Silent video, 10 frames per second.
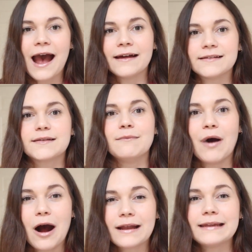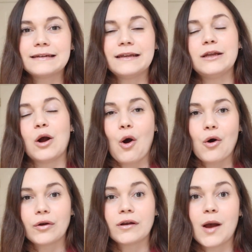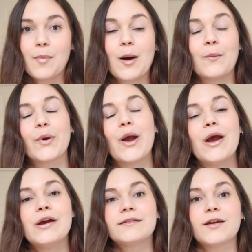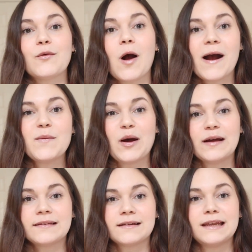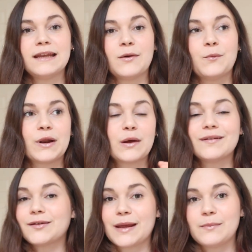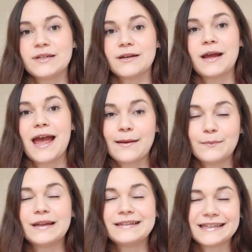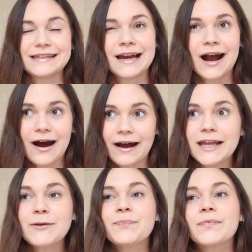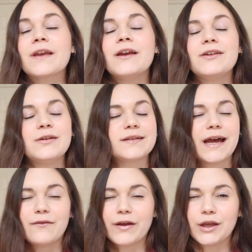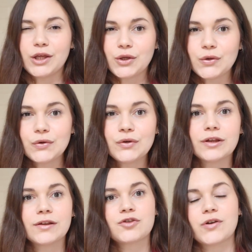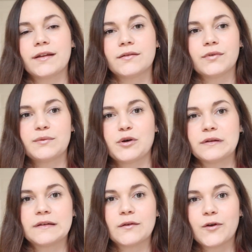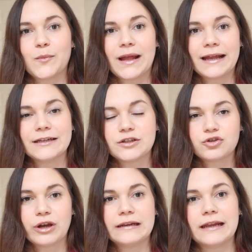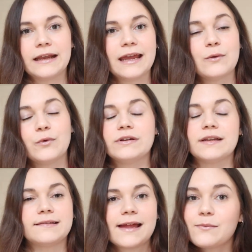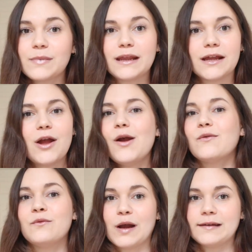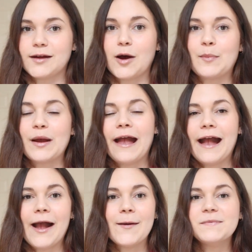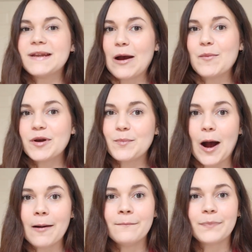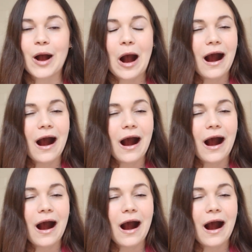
as markedly on a pump. So I personally, when I was on M D I, used to have a huge stress response from HIIT training. It would send me right up. Um, now I'm on a pump,